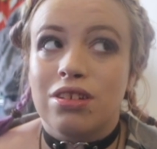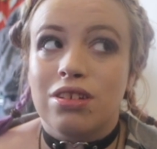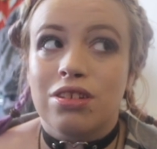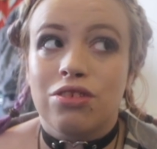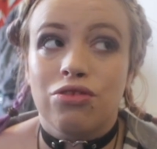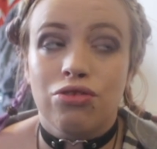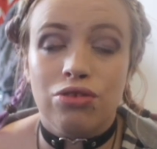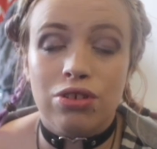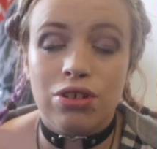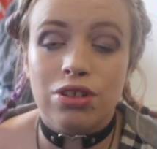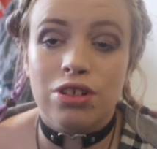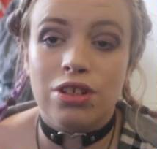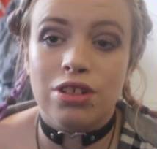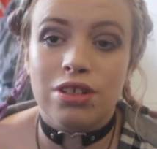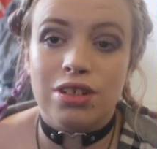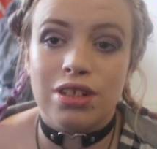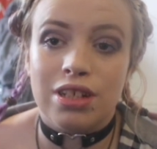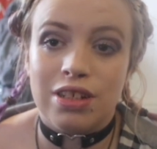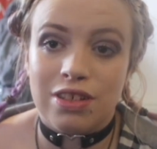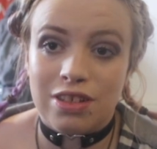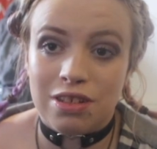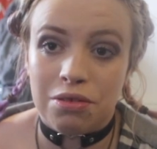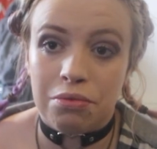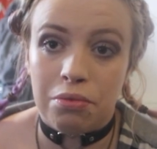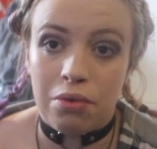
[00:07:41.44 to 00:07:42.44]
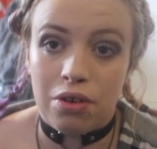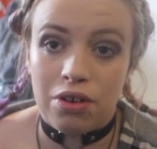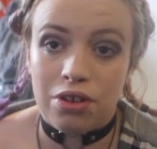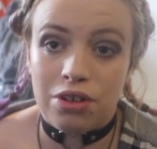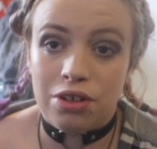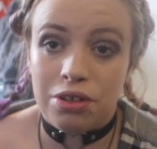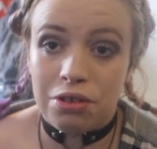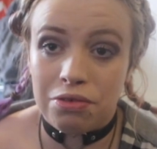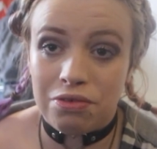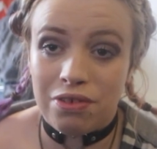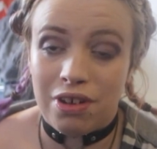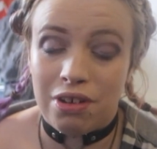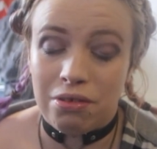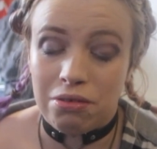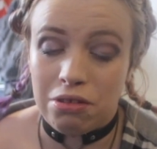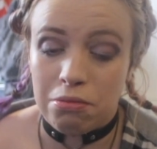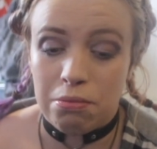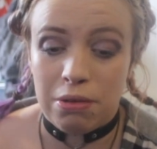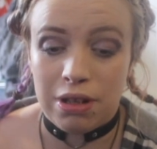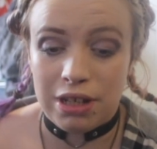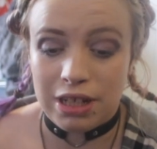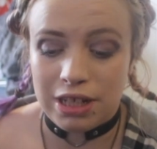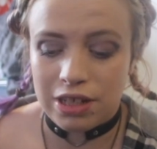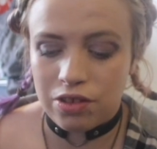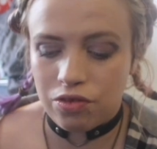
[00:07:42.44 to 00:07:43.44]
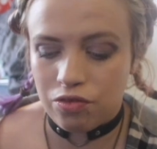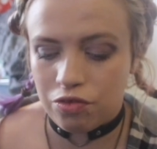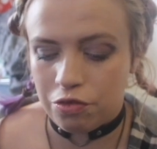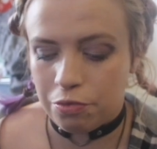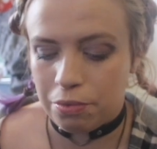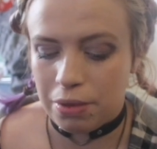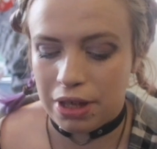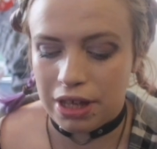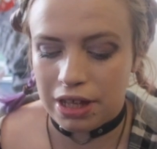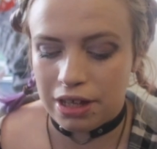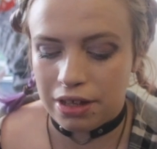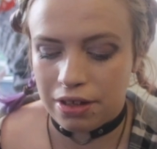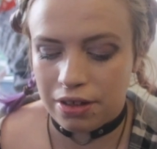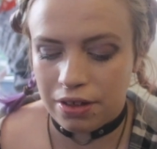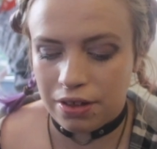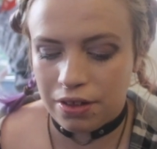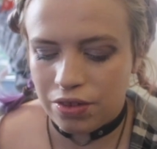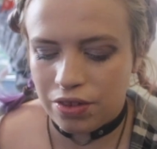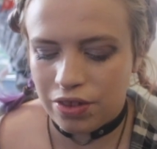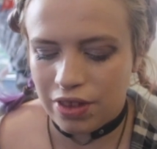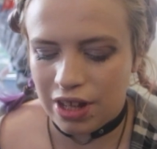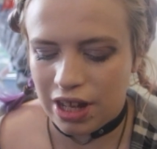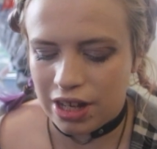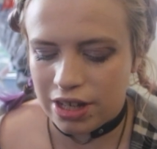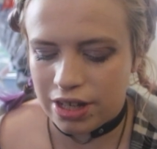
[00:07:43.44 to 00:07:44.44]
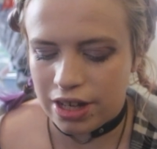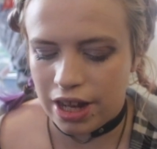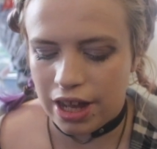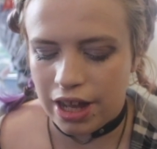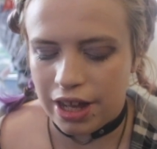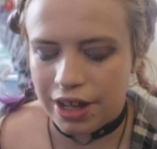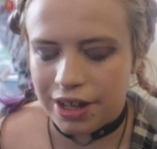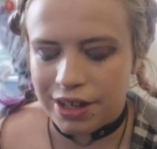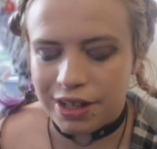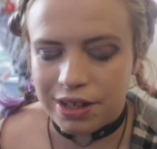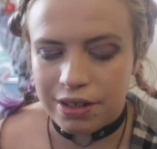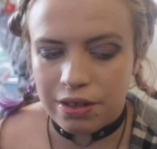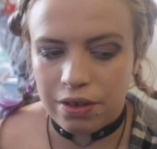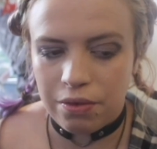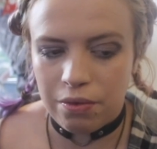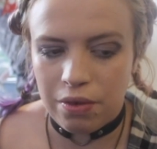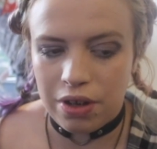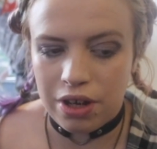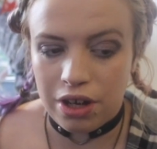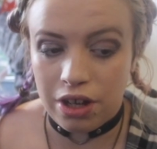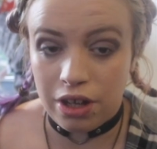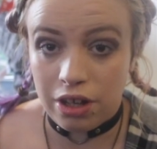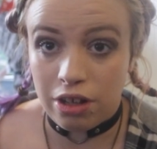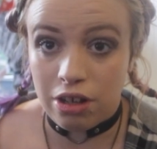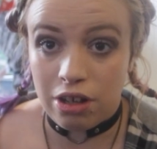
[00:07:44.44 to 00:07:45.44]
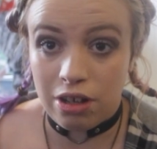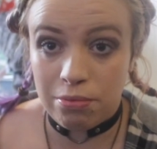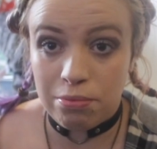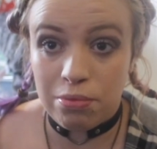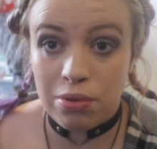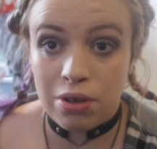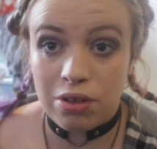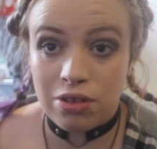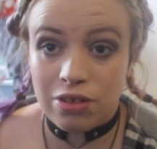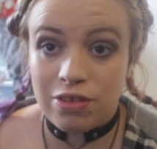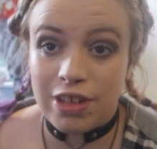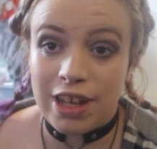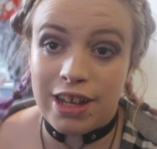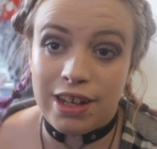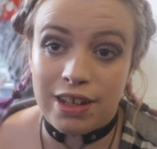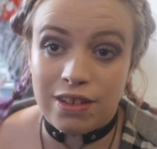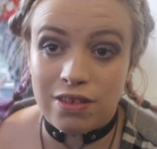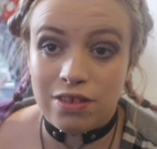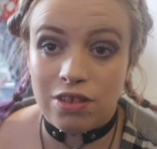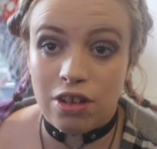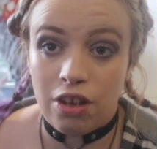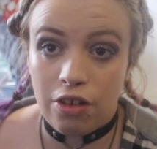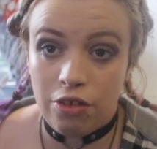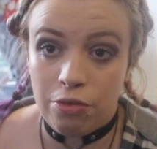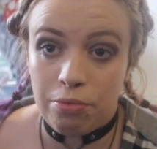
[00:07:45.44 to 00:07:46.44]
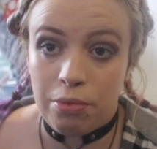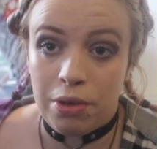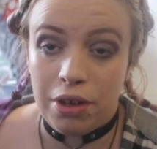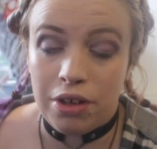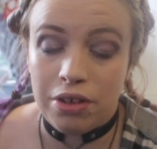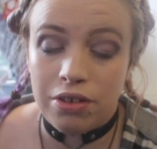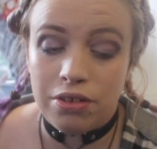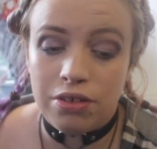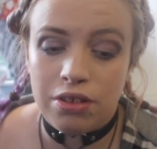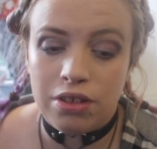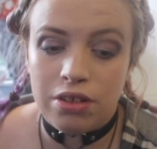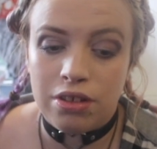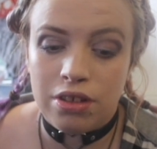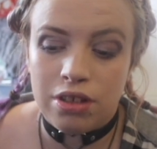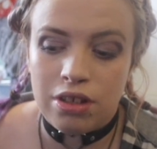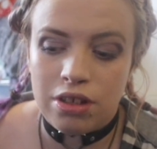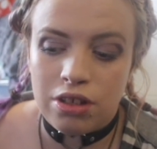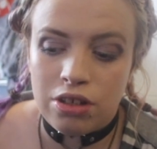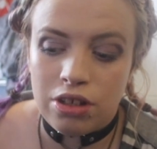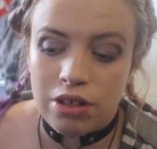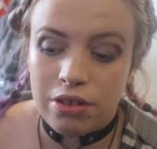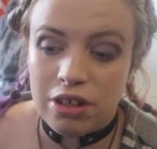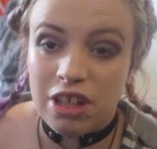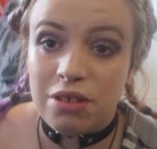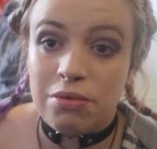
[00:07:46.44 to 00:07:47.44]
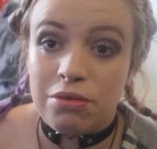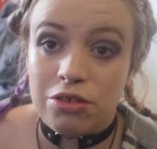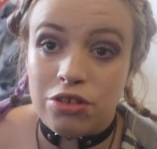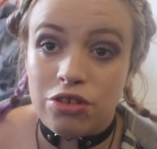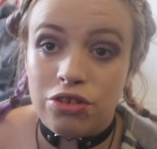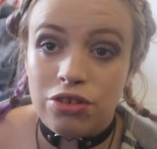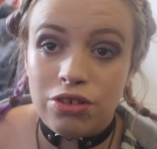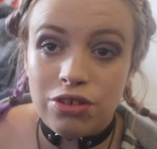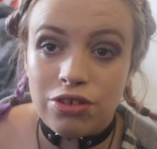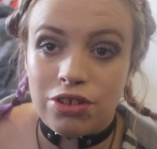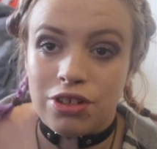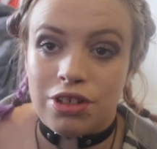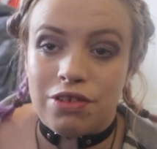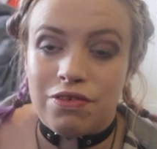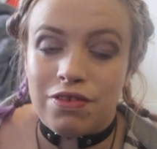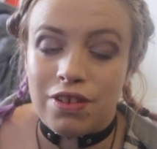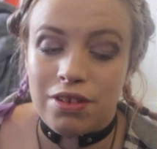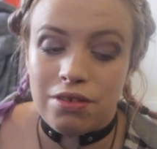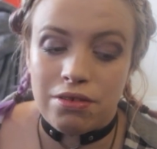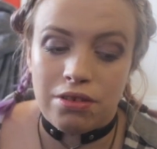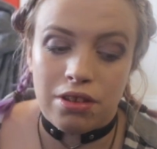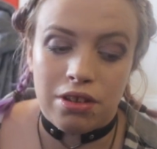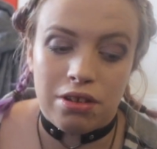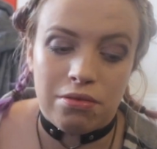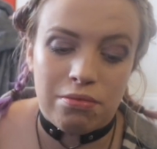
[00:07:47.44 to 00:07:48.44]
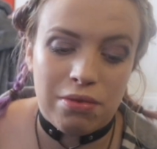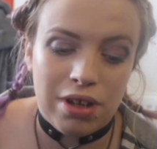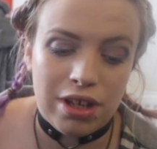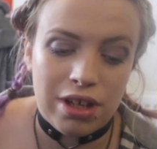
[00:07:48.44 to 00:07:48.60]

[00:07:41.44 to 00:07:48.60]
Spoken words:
Jordan is the one who phoned the police for me that day when I got taken to hospital. It was Jordan who phoned them,